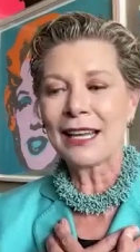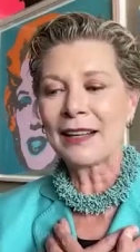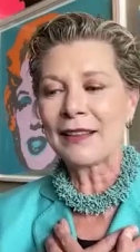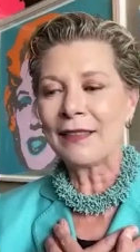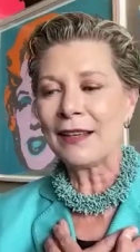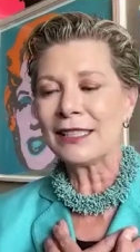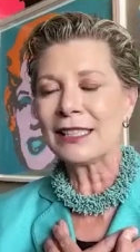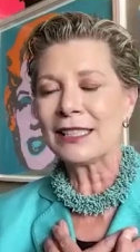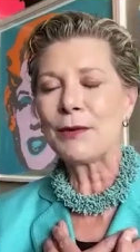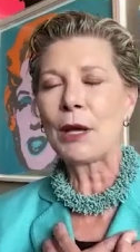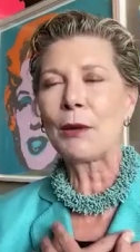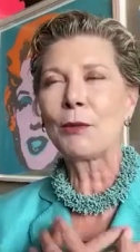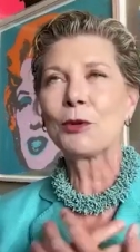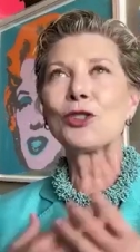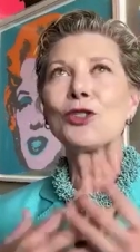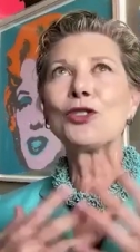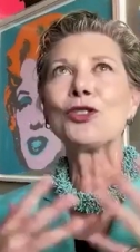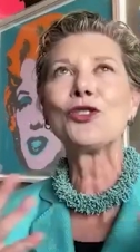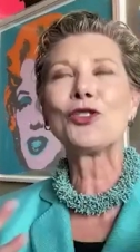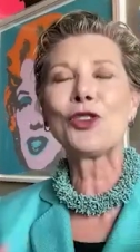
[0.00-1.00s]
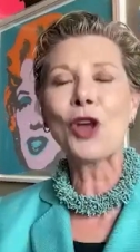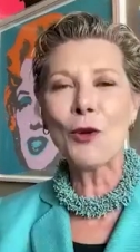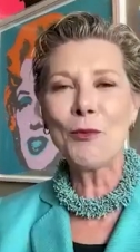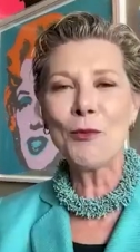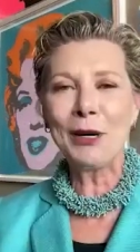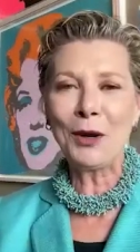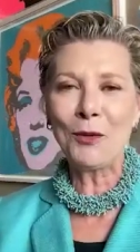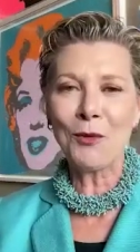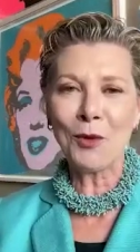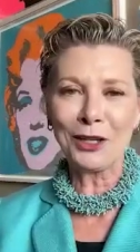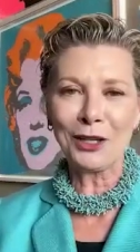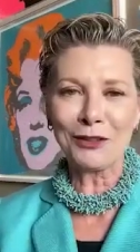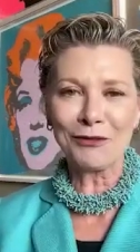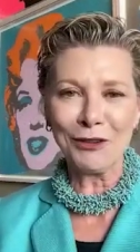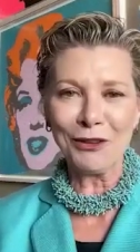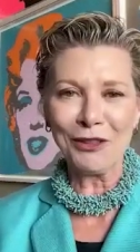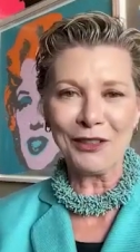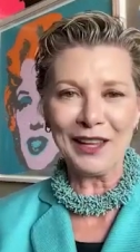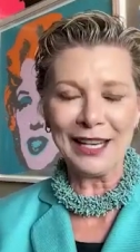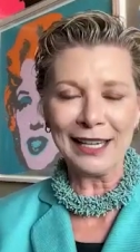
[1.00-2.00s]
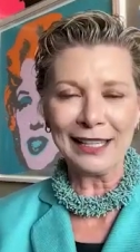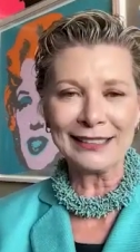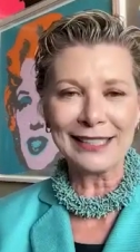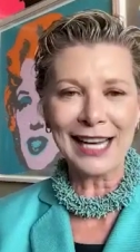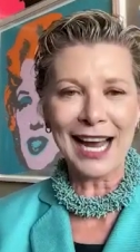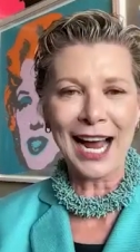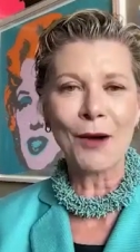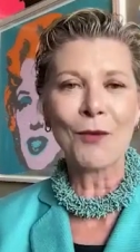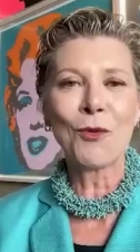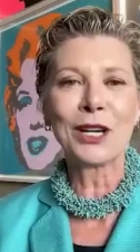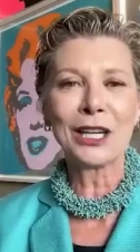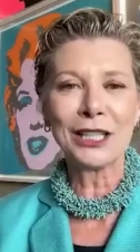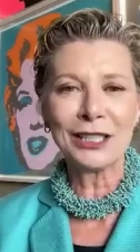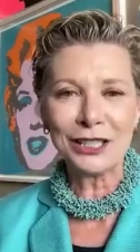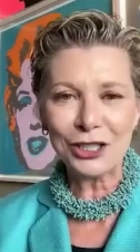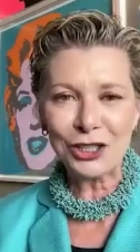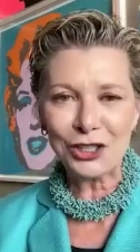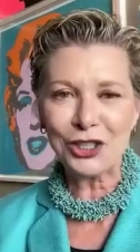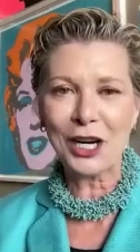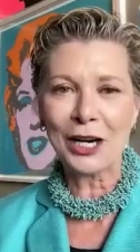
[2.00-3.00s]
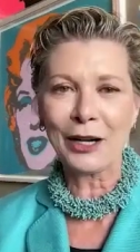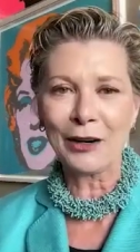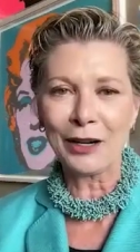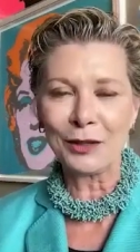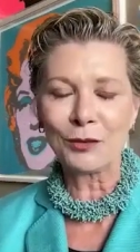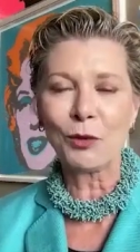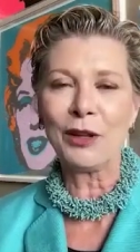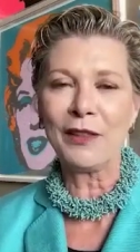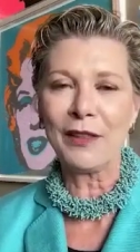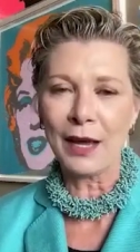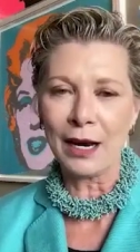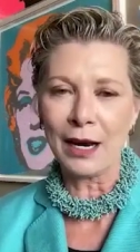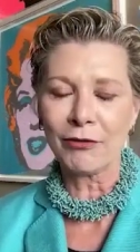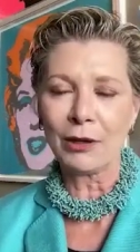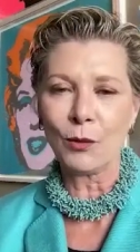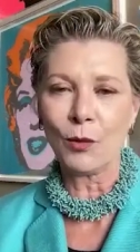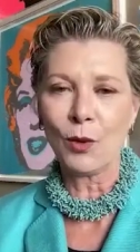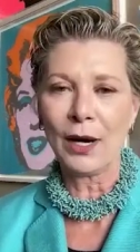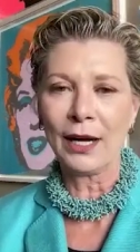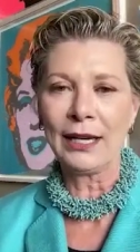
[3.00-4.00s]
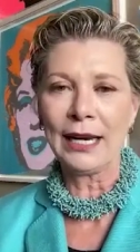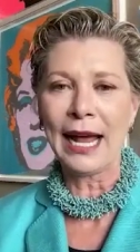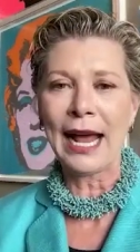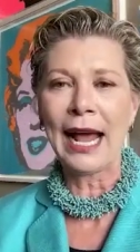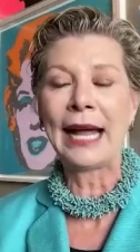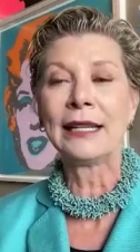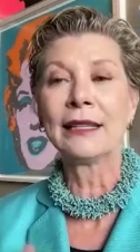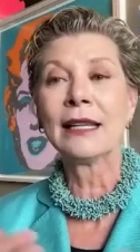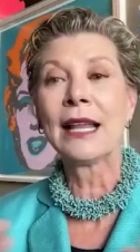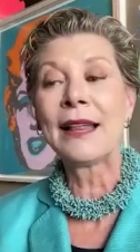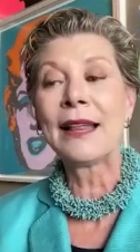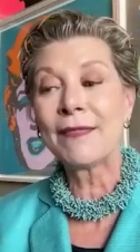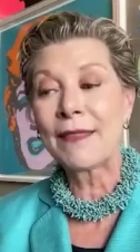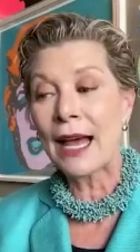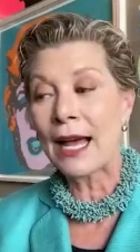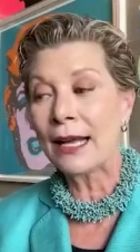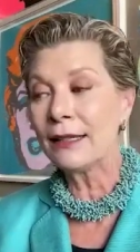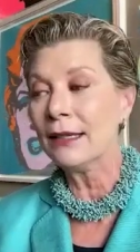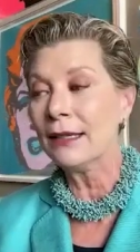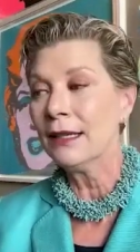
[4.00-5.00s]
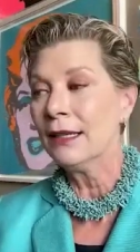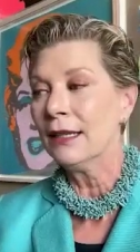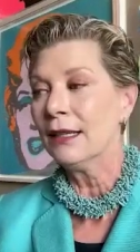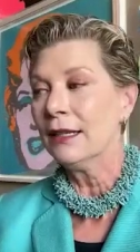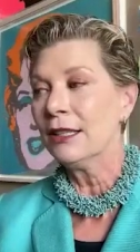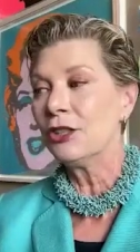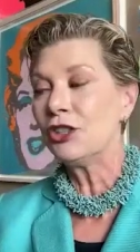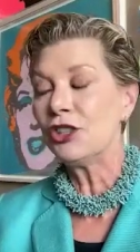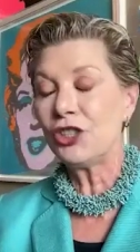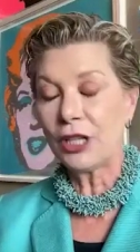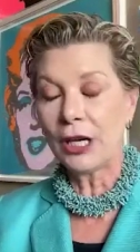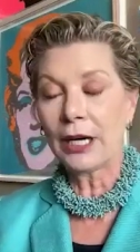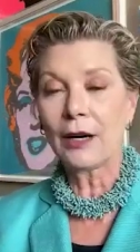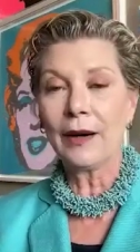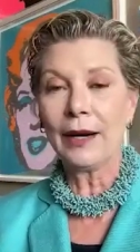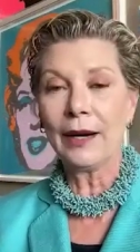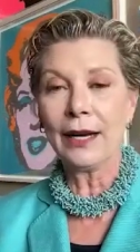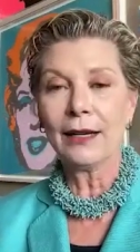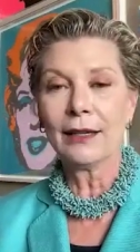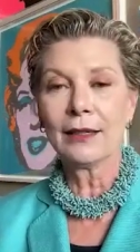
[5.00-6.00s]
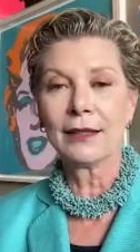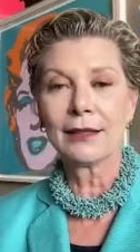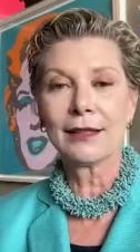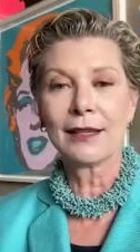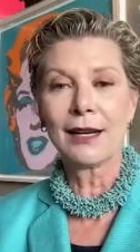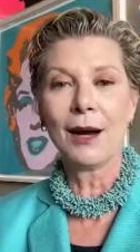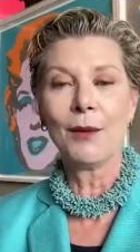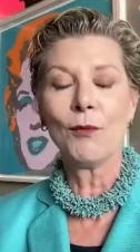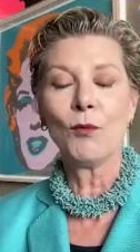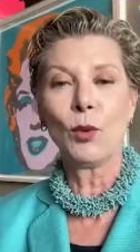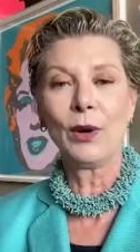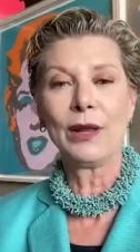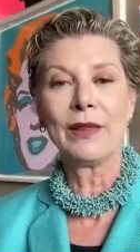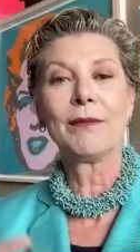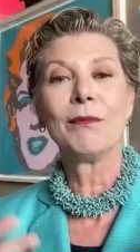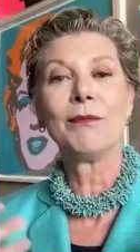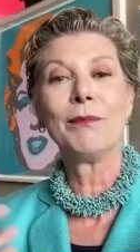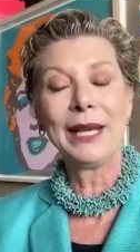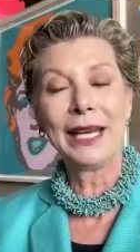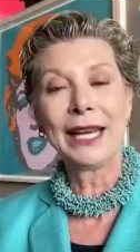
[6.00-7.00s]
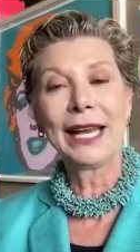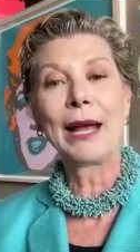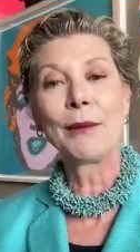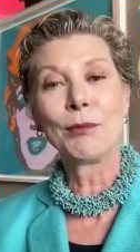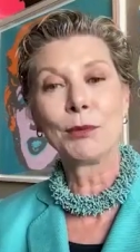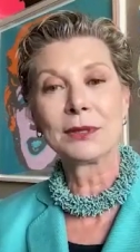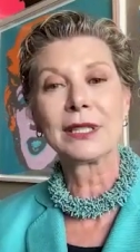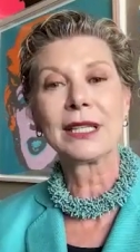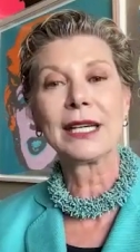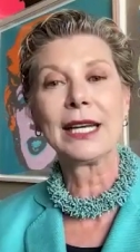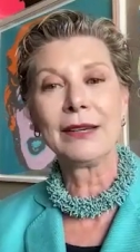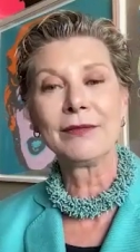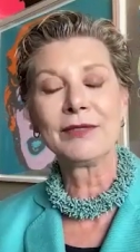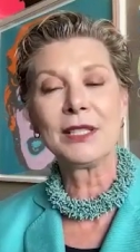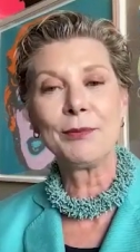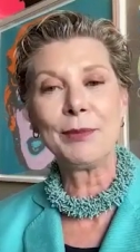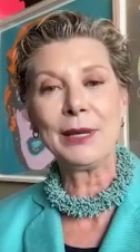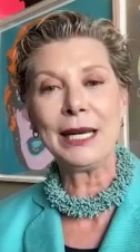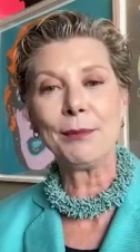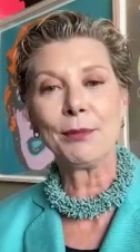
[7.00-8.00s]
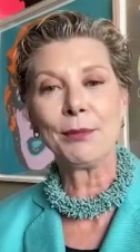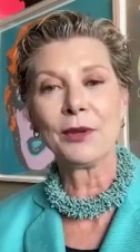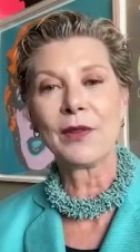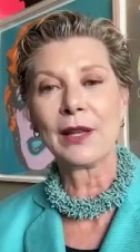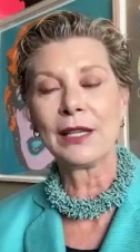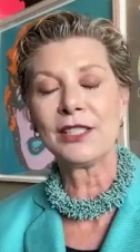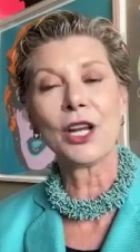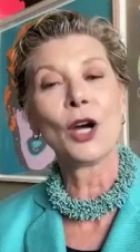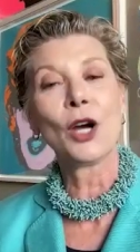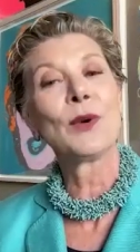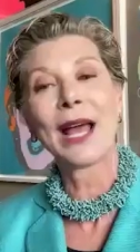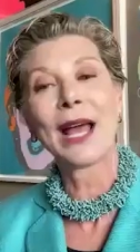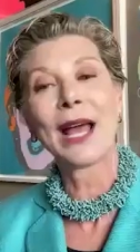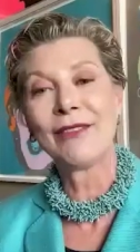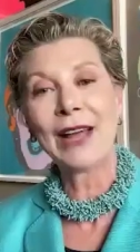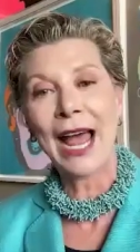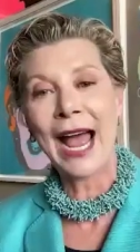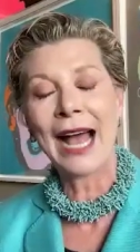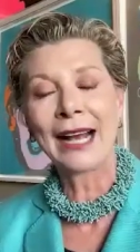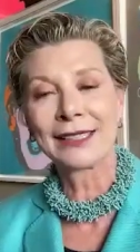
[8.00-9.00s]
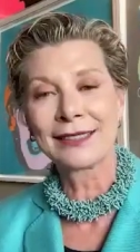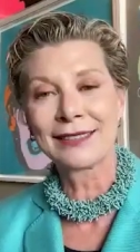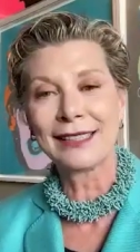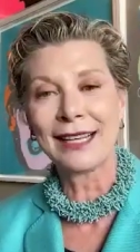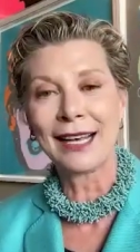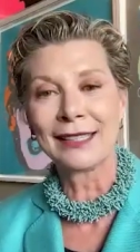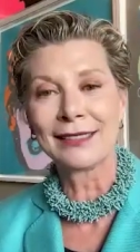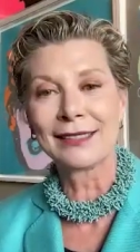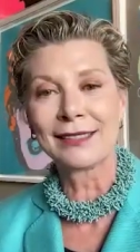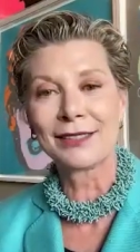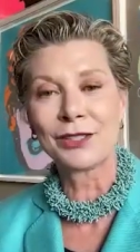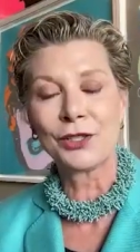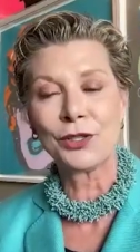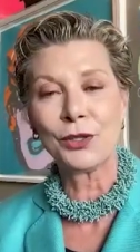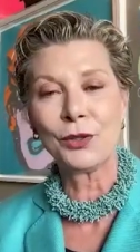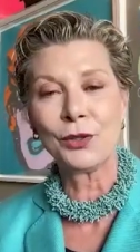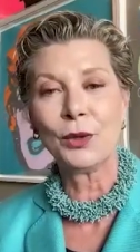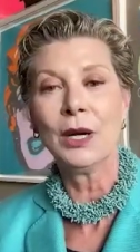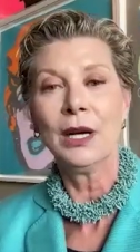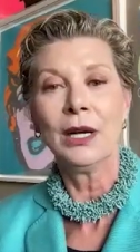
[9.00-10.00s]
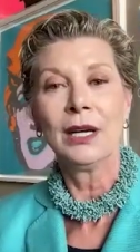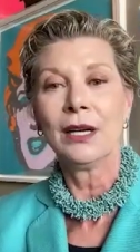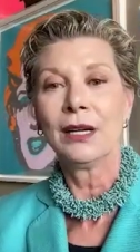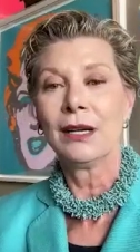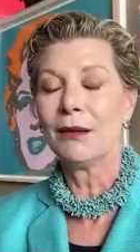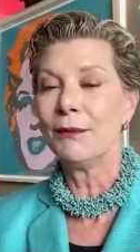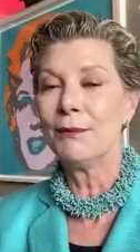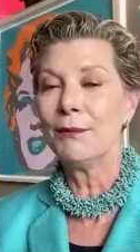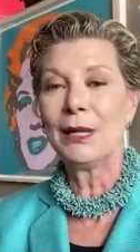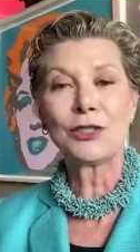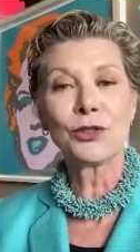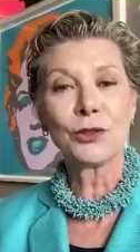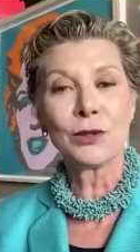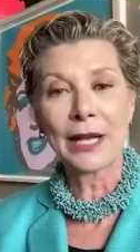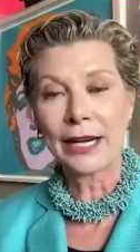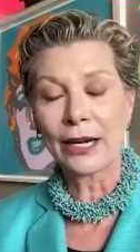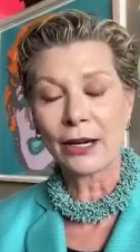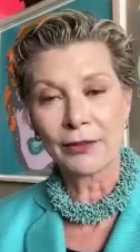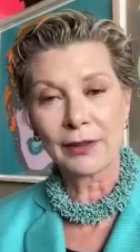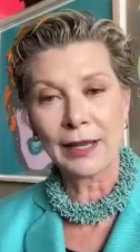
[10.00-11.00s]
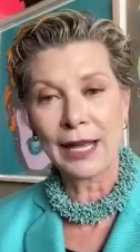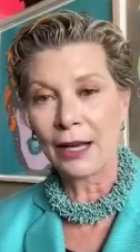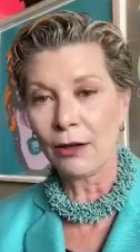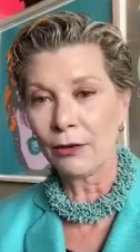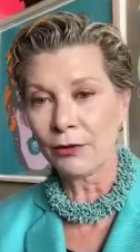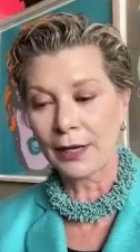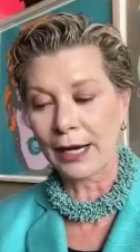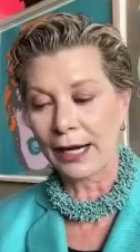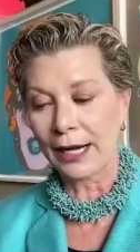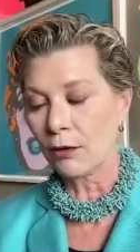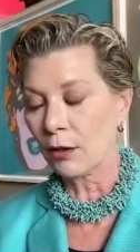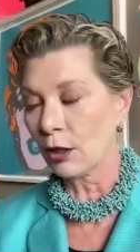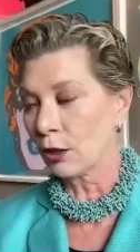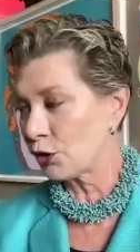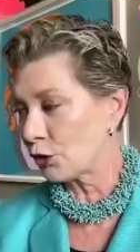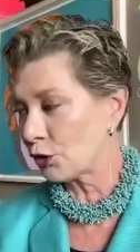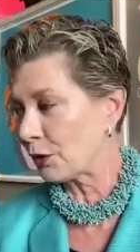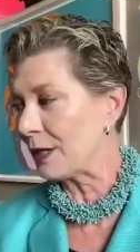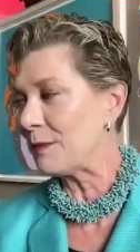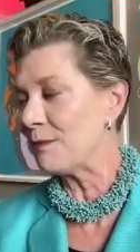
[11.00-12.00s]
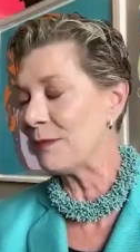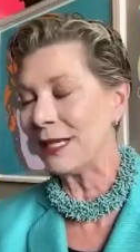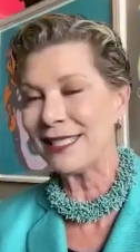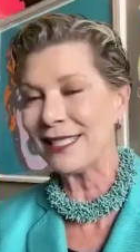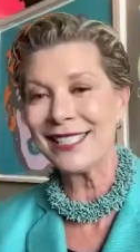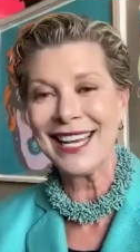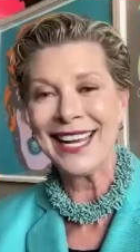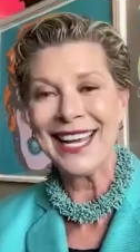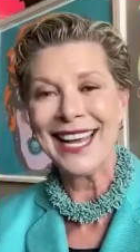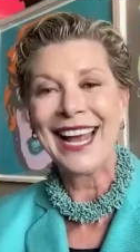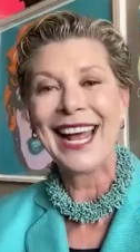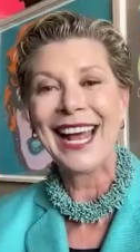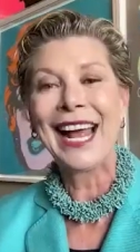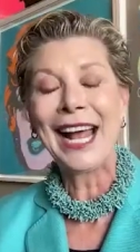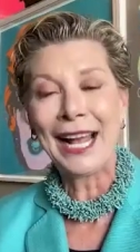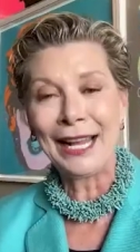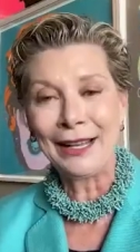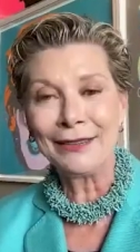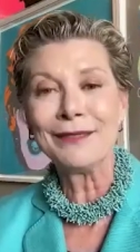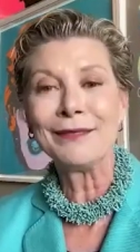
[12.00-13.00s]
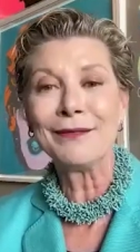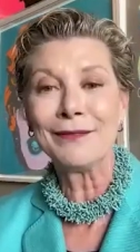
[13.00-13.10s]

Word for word: like this. There were so many wonderful things. I wanted to share it with everyone and let that sharing come with being able to give to people that don't have access to mental health, health care or treatment. And